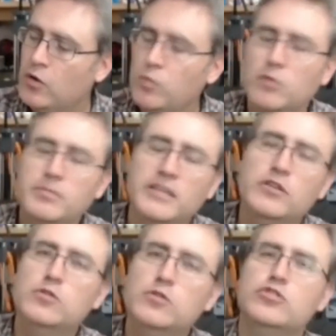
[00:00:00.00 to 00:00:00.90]
will be
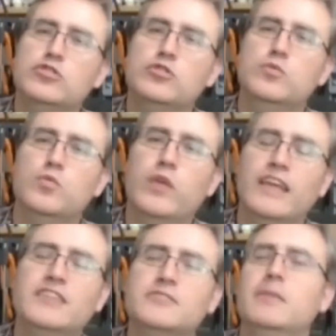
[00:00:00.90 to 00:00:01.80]
used to
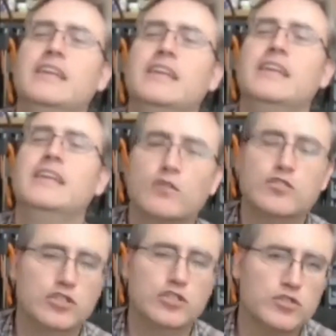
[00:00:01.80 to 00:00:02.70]
raise money for
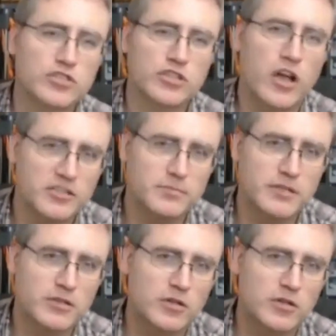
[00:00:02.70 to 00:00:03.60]
Children's
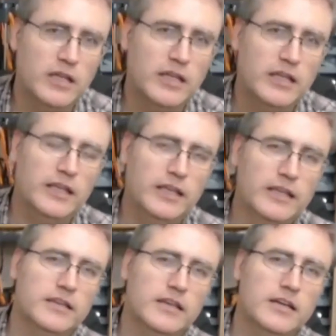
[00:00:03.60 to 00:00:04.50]
Hospital in
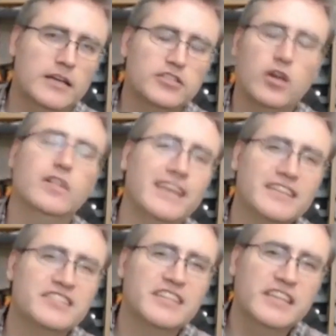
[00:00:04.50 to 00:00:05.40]
Salt Lake
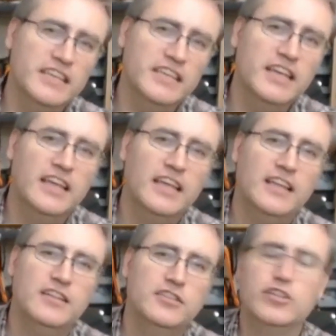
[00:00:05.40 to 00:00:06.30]
City.
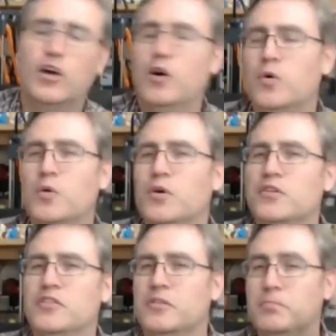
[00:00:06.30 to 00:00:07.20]
So
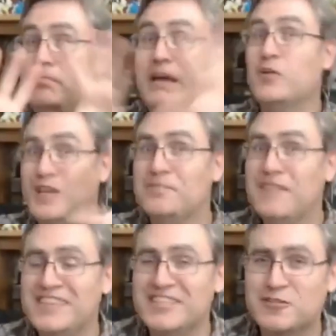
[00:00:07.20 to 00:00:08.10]
the better we can
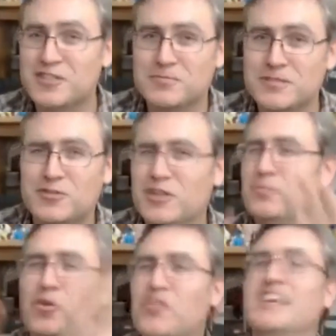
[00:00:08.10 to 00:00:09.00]
make this Christmas tree, the
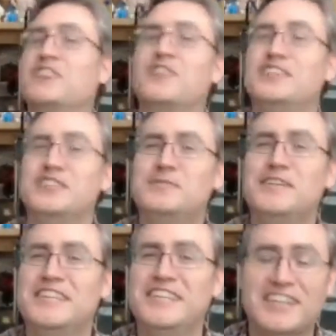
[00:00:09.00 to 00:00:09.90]
more decorations
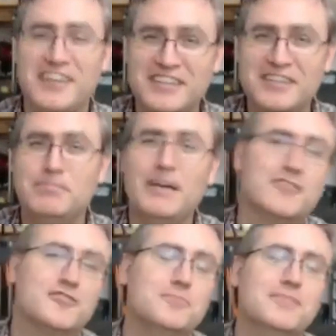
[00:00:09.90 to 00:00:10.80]
we can get on it, the
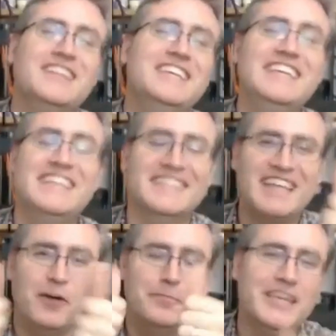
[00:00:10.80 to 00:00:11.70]
better. So please
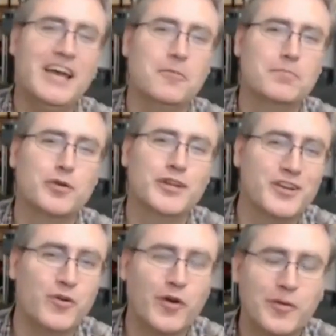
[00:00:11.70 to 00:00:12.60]
help me out. Print
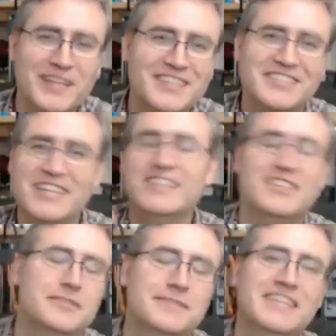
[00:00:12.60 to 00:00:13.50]
an ornament, send
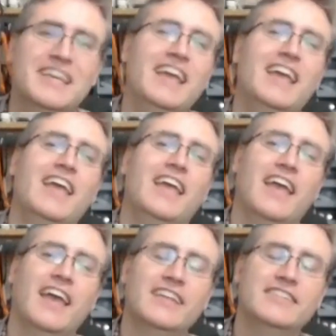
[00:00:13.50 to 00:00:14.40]
it to me,
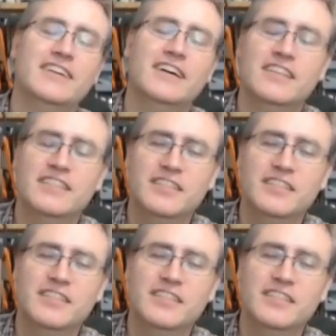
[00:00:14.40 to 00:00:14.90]
and a